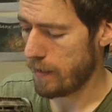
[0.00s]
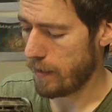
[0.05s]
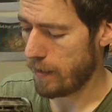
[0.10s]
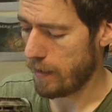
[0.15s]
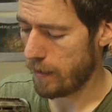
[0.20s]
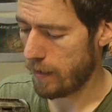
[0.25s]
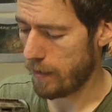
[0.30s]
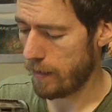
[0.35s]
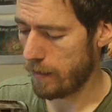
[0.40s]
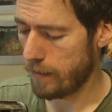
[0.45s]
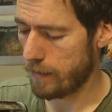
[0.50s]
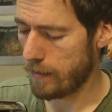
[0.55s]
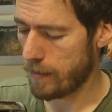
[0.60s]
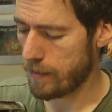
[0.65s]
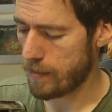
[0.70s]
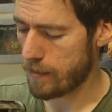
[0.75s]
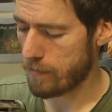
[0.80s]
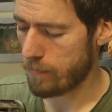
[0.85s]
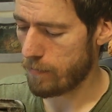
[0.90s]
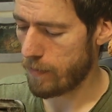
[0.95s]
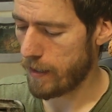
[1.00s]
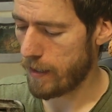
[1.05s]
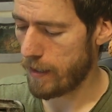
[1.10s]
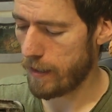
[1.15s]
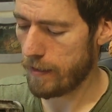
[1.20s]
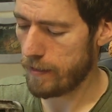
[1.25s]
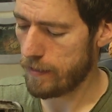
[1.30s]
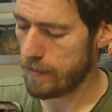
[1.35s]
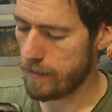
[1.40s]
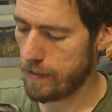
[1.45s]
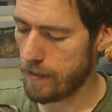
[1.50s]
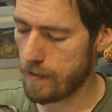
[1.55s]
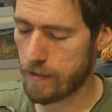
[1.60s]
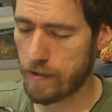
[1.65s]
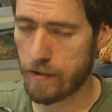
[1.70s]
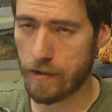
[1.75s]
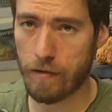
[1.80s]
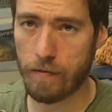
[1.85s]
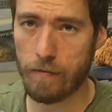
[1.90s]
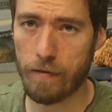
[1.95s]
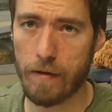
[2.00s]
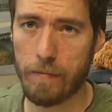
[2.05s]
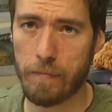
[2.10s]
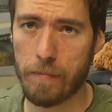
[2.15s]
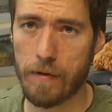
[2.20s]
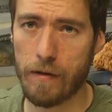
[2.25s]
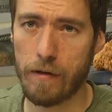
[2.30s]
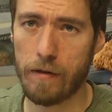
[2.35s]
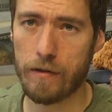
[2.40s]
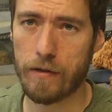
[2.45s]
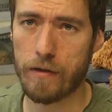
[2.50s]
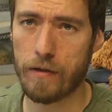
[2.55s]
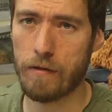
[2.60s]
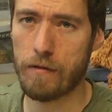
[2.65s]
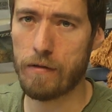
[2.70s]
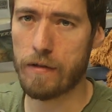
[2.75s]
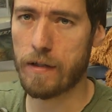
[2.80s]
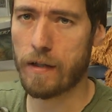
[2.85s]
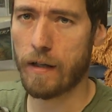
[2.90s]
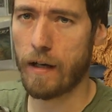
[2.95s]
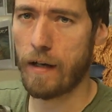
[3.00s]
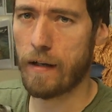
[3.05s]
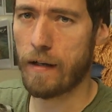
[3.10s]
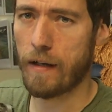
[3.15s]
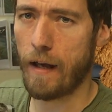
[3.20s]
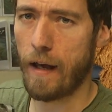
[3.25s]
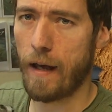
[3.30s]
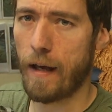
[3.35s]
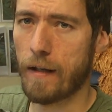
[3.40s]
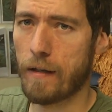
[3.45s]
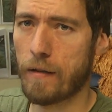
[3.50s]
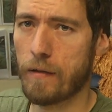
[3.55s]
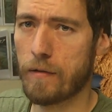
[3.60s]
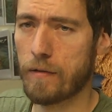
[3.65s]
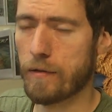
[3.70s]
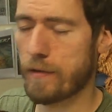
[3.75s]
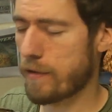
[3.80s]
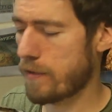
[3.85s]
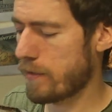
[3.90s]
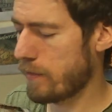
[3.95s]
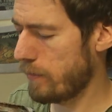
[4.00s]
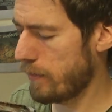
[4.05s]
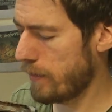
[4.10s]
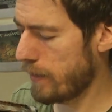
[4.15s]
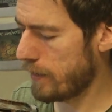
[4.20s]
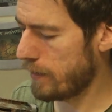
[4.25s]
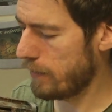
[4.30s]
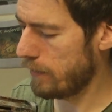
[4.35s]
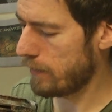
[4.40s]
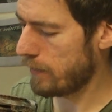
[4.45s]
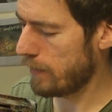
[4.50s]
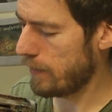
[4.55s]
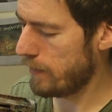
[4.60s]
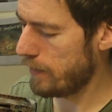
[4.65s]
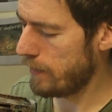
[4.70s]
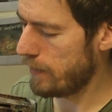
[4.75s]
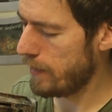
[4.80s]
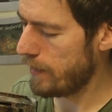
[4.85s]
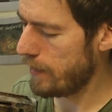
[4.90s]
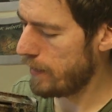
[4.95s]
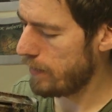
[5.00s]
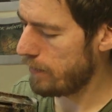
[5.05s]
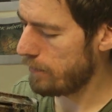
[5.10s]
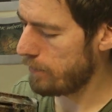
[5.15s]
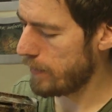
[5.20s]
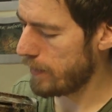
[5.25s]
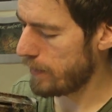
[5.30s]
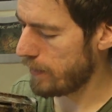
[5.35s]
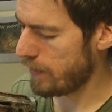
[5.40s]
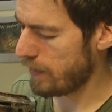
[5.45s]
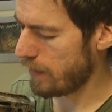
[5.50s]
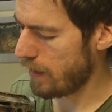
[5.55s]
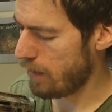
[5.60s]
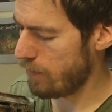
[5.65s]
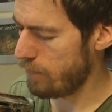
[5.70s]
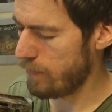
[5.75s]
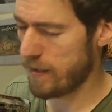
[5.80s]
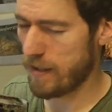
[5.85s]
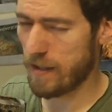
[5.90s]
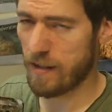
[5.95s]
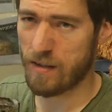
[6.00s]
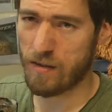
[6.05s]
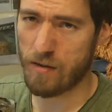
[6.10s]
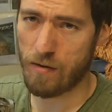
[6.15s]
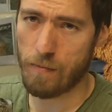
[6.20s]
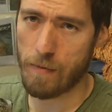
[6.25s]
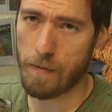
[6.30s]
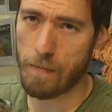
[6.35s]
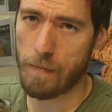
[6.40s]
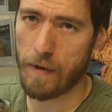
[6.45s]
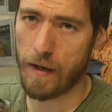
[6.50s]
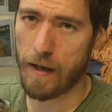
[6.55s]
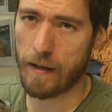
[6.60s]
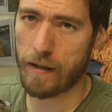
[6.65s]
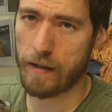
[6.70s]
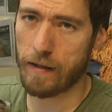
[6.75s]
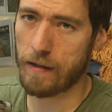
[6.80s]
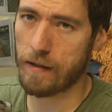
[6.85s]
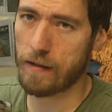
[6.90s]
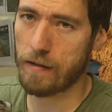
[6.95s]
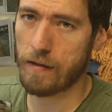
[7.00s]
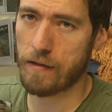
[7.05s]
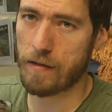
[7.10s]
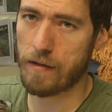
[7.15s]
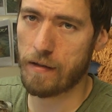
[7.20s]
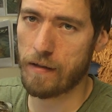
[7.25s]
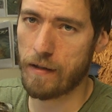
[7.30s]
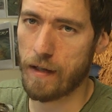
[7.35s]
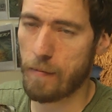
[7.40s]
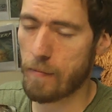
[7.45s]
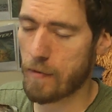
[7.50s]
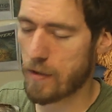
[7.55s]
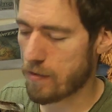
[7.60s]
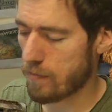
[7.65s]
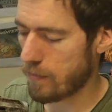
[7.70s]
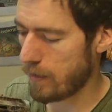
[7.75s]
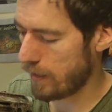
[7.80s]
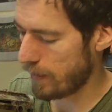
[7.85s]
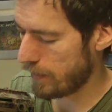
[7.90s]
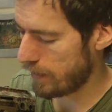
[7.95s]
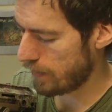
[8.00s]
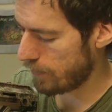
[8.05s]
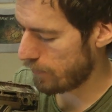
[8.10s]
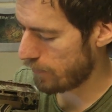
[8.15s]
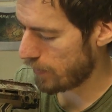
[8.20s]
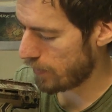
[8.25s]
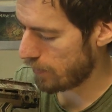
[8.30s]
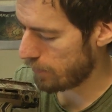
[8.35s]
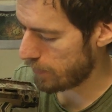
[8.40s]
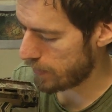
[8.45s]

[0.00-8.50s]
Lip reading: That is why this grip also is kind of angled, so you got a little bit, and now with this EMEK it doesn't demonstrate it as well,